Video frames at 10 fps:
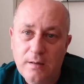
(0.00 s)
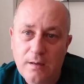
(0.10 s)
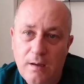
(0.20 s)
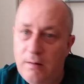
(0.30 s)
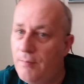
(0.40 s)

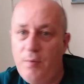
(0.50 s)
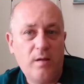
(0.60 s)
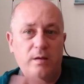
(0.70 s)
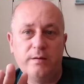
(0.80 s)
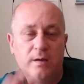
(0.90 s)
I'm not
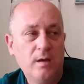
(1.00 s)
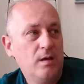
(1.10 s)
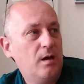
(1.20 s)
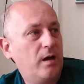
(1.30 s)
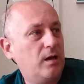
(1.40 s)
bothered.
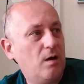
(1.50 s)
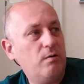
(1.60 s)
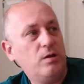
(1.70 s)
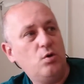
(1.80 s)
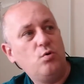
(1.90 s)
I can go to
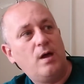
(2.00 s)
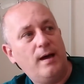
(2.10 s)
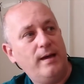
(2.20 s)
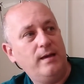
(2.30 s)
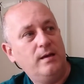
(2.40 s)
the
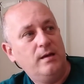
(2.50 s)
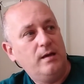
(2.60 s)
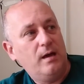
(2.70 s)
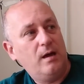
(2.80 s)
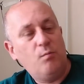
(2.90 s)
UK
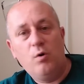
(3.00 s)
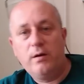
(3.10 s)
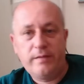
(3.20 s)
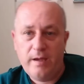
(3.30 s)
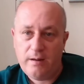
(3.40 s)
and
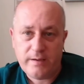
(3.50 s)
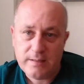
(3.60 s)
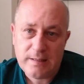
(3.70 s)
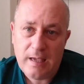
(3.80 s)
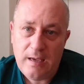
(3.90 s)
work there like a
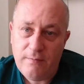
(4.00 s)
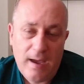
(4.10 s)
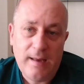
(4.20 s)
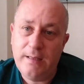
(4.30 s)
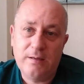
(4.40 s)
slave
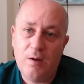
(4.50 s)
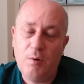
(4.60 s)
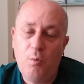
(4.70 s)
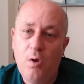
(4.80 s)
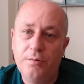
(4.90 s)
anytime I
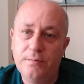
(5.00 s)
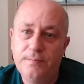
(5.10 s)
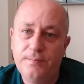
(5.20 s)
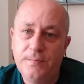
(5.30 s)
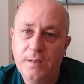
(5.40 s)
want.
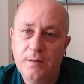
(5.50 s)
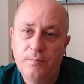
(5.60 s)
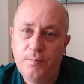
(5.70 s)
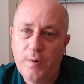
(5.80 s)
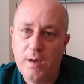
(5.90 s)

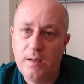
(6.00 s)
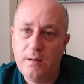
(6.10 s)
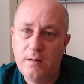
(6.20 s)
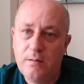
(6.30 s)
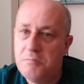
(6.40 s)
But
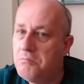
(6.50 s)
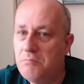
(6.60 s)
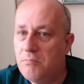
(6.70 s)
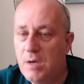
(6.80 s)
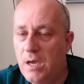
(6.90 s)

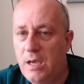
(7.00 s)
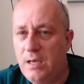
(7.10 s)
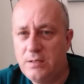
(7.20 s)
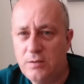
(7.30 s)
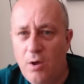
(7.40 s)

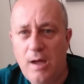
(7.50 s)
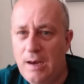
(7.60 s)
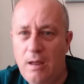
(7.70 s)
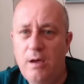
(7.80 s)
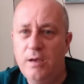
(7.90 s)
it's not a
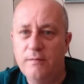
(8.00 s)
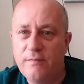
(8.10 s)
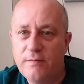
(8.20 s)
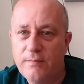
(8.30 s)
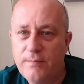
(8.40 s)

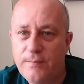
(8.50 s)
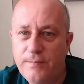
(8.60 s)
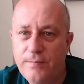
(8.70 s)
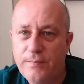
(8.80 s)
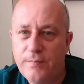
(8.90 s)
life,
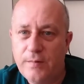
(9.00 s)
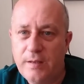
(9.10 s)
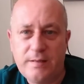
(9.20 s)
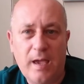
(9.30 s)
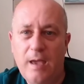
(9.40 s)

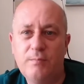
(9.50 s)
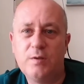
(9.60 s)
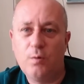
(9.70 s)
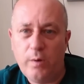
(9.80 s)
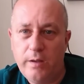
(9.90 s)
it's a
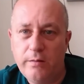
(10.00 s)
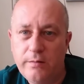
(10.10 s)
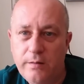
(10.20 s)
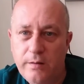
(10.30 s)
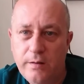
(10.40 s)
hamster wheel.
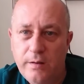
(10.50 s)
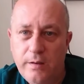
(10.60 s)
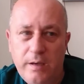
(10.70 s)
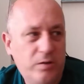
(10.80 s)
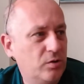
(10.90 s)

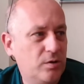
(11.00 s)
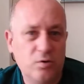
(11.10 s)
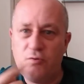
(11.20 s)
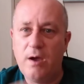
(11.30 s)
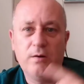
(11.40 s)
It just
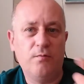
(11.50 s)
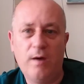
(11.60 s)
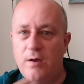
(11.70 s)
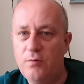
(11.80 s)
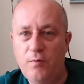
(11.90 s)
goes round and
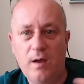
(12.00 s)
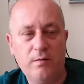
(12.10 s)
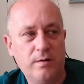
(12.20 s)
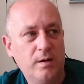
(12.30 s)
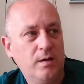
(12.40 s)
round and
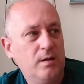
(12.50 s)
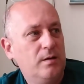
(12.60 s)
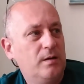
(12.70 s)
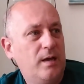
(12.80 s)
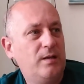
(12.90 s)
round.
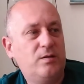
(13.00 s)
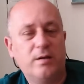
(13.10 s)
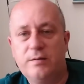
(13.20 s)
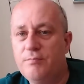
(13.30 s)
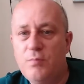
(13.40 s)
It
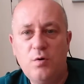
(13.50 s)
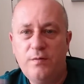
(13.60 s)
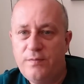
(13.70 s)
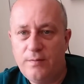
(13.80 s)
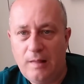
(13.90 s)
doesn't
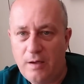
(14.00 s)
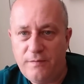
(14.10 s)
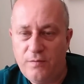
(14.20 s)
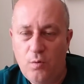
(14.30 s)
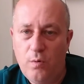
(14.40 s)
move life
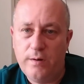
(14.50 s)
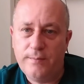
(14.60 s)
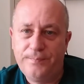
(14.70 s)
forward.